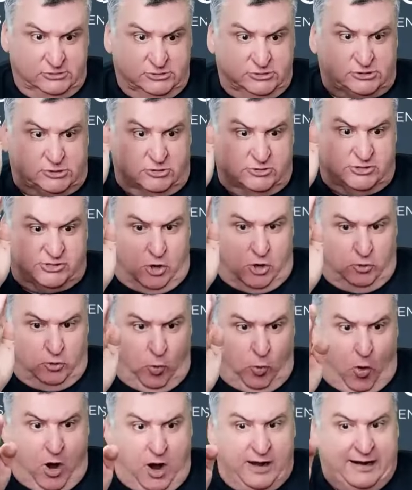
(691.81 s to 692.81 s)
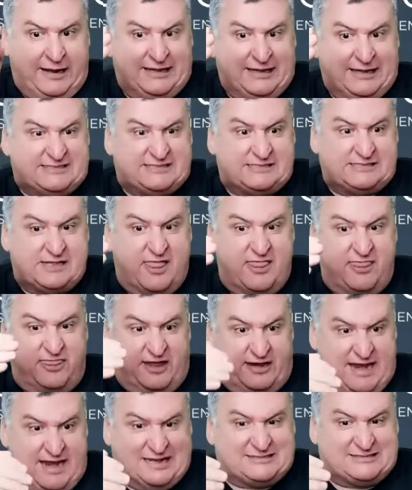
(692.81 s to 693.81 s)
So zone 1 is
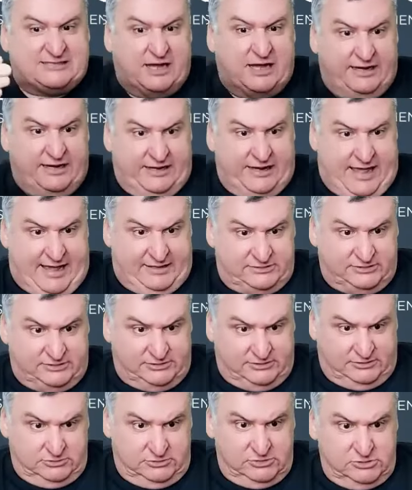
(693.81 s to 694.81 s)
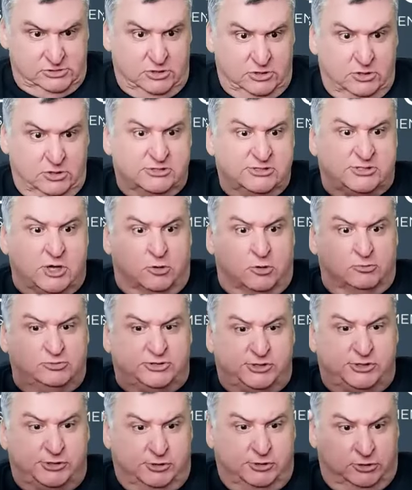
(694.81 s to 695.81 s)
the next 90 days. Zone
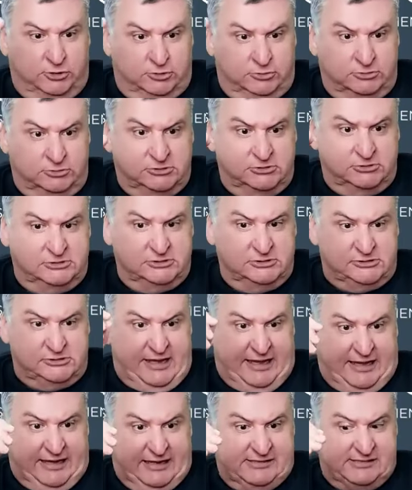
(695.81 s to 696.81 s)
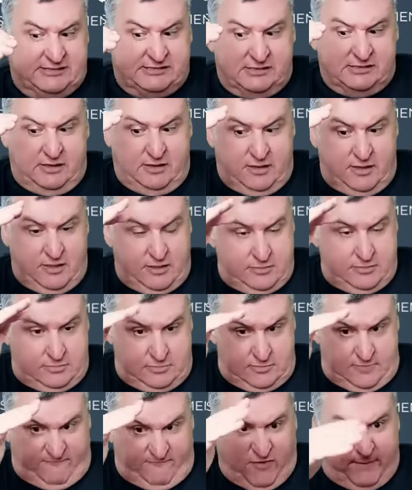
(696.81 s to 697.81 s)
2 is
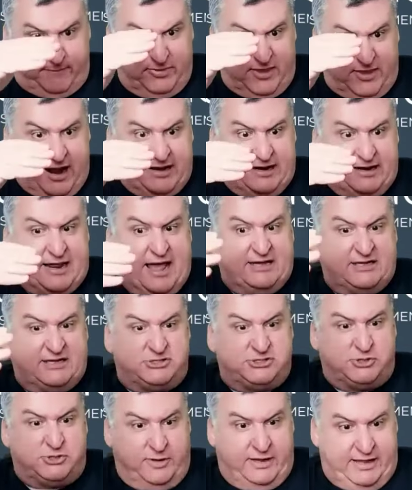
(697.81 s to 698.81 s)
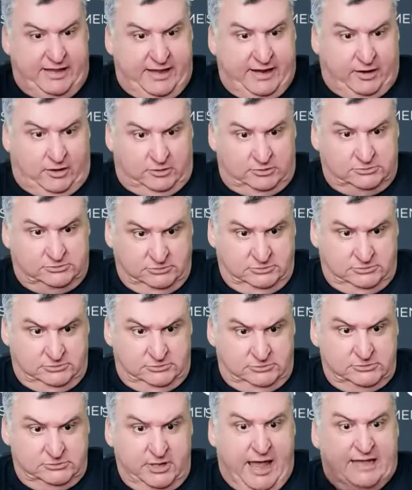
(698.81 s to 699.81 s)
from 90 days to a year.
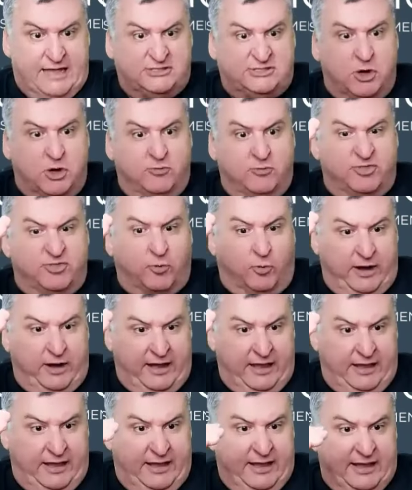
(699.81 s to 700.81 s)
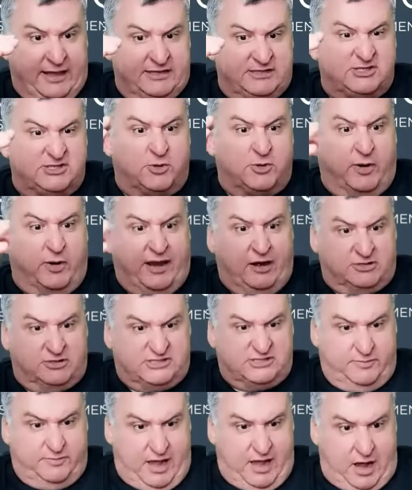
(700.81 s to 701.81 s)
And zone 3 is 3 years
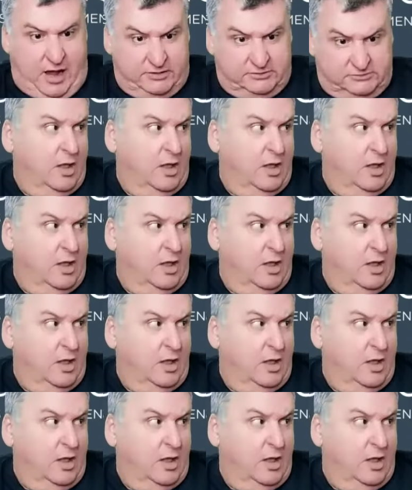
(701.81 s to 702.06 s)
and beyond.